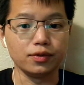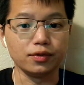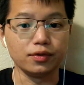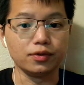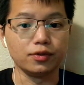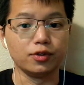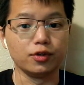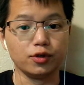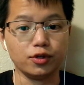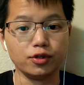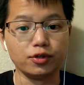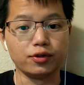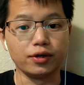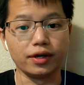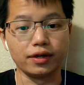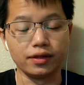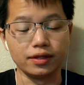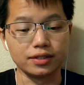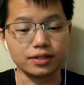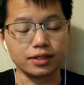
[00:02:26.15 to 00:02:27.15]
you'll do great
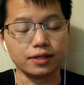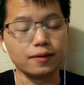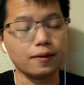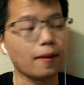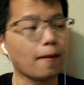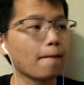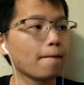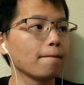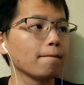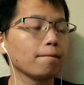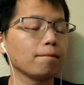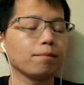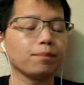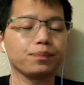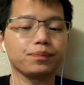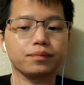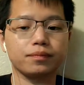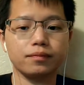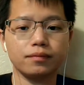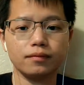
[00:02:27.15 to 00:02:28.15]
in this. Okay,
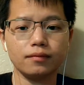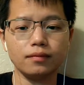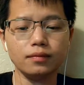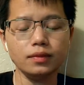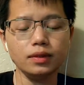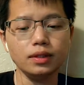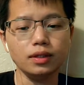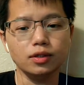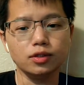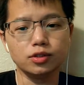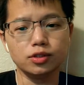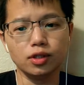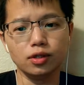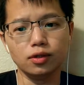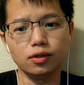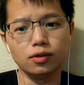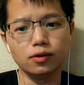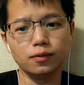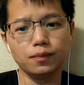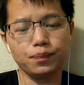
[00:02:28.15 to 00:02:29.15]

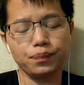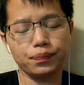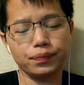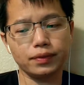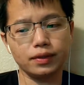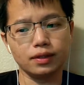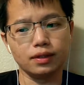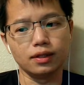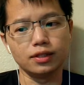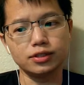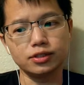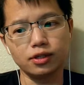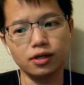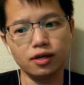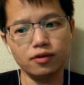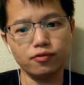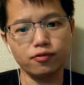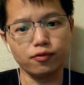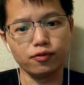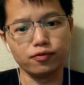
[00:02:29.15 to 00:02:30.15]
so let's start
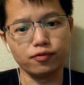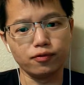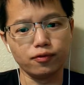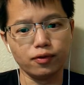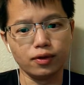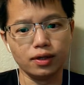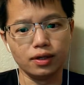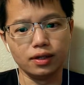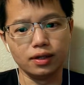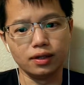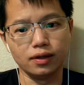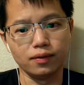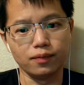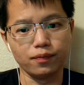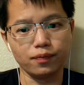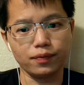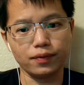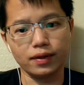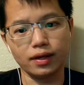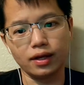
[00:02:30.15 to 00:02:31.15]
off with how
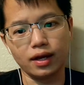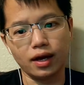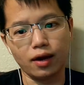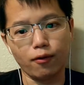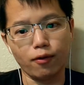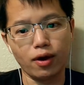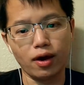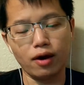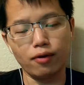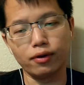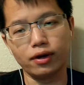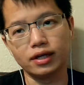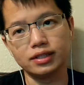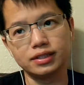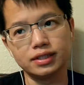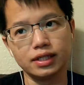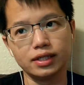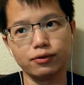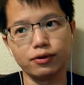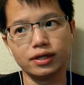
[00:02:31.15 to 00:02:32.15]
I
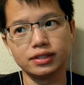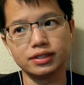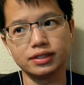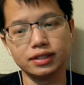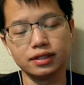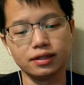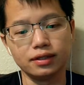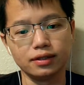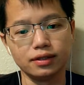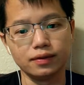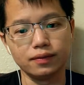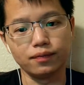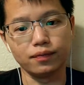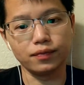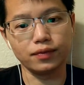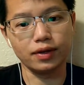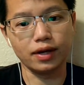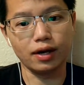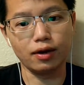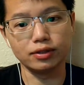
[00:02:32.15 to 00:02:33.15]
said I
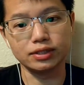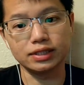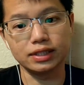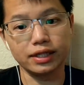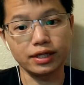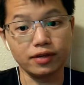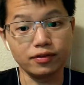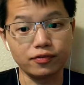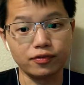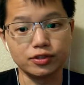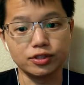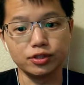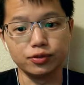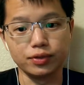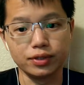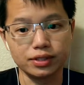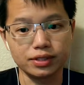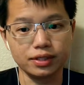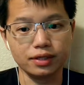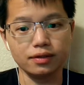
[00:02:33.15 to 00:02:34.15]
was slacking out the first 2
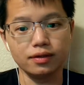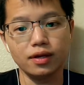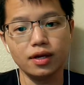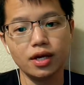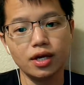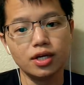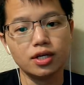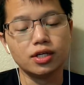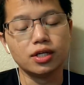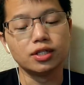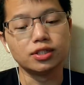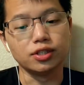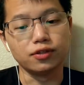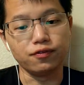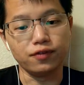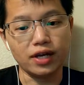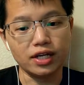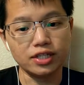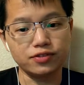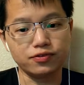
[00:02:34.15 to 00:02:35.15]
weeks. Okay, so
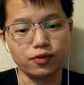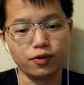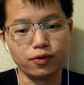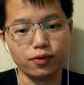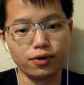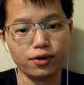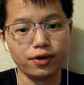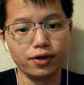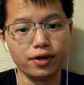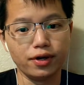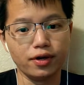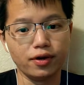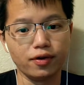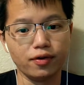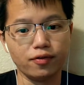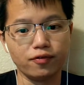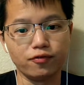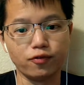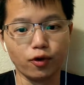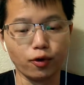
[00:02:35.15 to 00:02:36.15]
flash forward
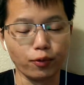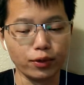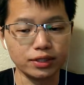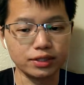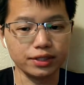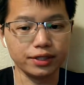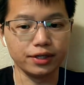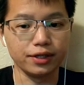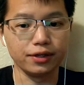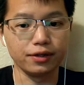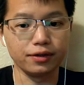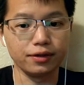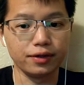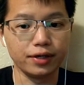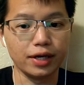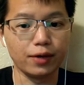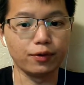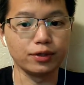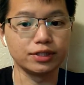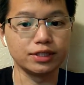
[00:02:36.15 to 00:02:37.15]
4 weeks later.
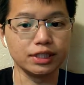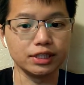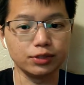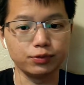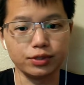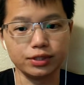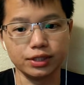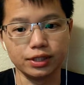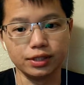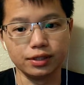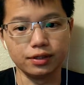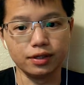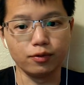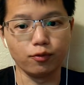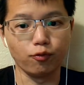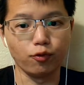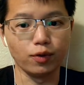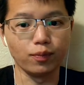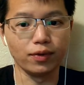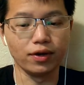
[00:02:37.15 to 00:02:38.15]
Now we're 6 weeks in,
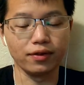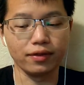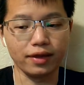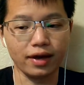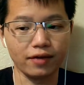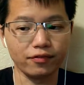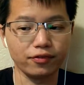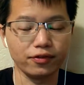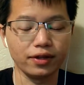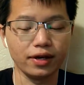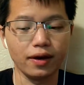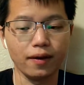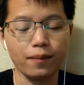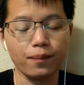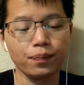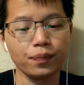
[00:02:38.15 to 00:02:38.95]
1 month after that,